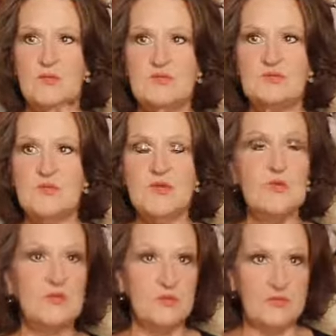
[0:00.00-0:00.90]
do
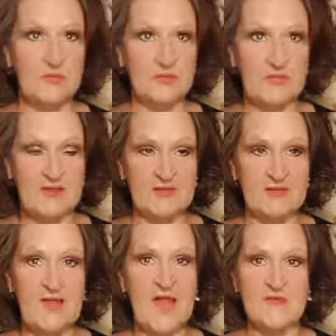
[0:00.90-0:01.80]
you use these
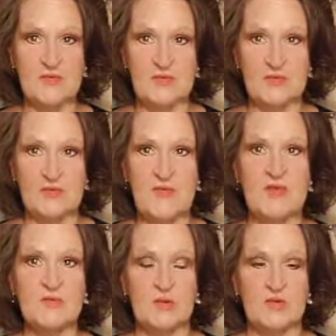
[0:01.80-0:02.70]
phrases? Have you used them?
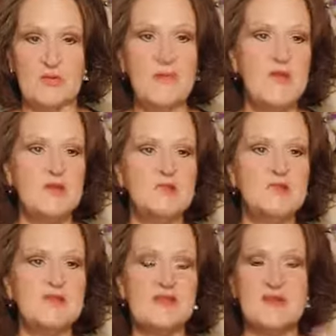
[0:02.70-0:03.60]
Have you heard them? Do
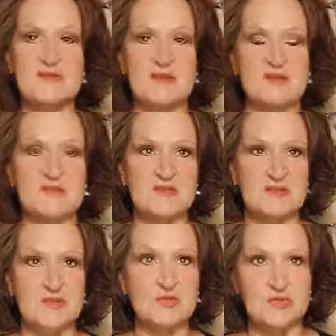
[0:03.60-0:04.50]
you think they sound
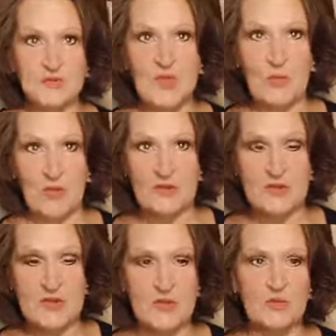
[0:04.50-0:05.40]
sincere? Do they work for
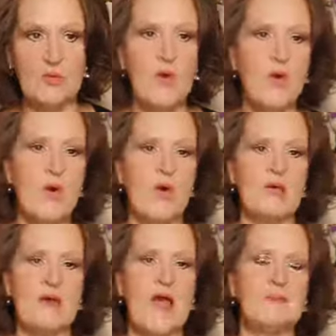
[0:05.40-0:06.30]
you? or
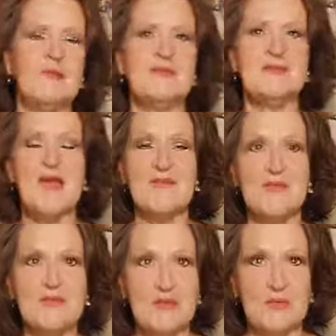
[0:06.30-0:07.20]
not. Because
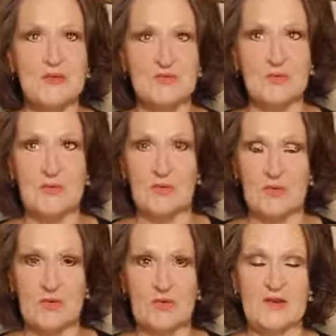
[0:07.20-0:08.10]
everything we do when we're
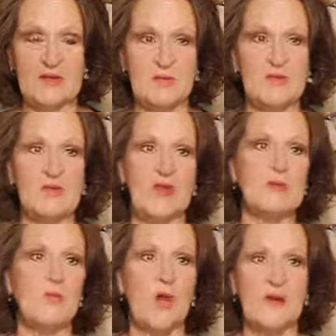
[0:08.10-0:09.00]
learning to communicate
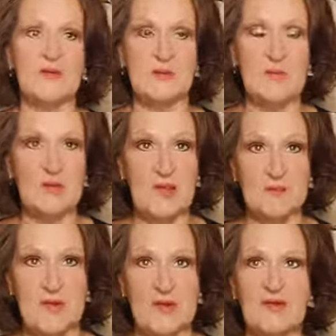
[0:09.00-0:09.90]
and wanting to
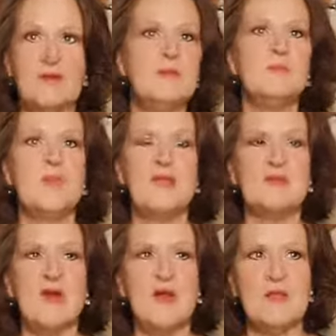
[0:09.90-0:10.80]
communicate better
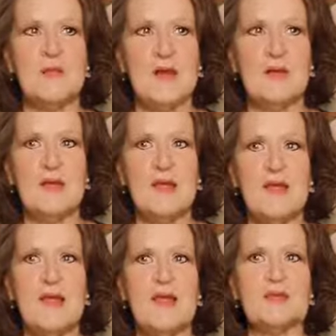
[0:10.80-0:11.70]
is all about
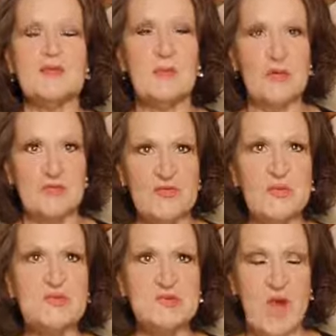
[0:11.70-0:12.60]
is the person that
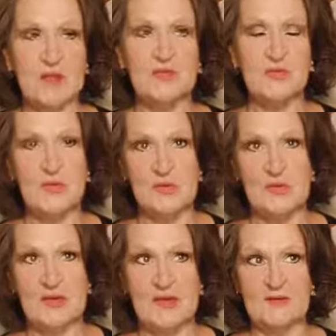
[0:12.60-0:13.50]
we're talking to or
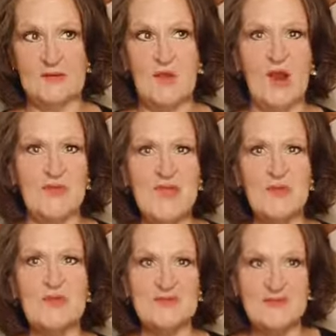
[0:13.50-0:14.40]
communicating to, are they
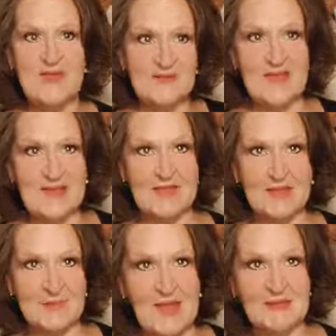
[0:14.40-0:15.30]
receiving the
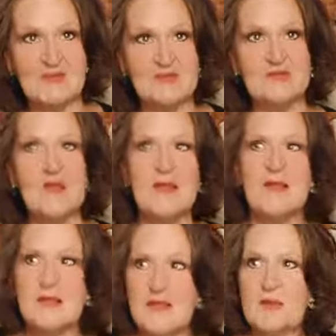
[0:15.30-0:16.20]
message
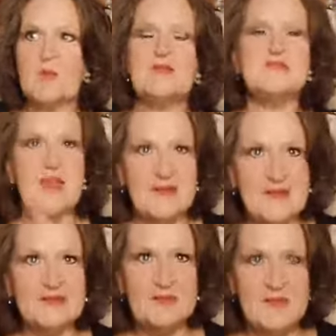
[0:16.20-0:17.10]
like we're
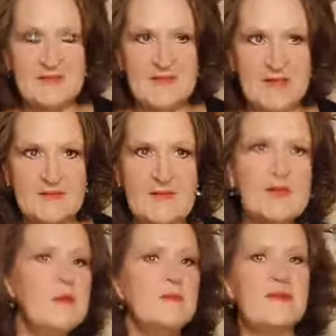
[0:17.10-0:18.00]
intending it to be sent?
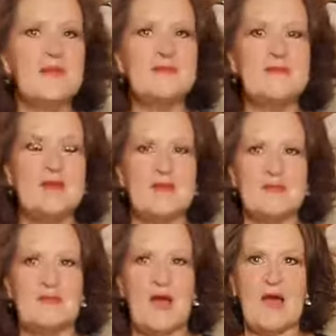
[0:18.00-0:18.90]
Because
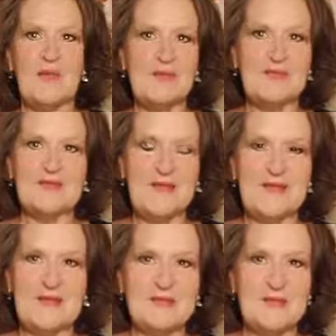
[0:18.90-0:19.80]
the, I would say
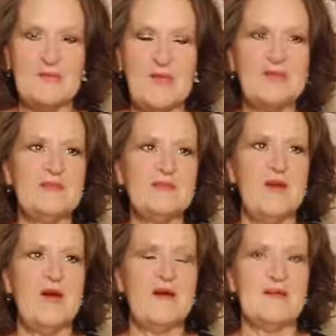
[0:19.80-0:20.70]
that the biggest
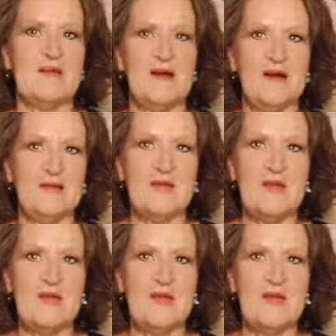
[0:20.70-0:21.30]
cause of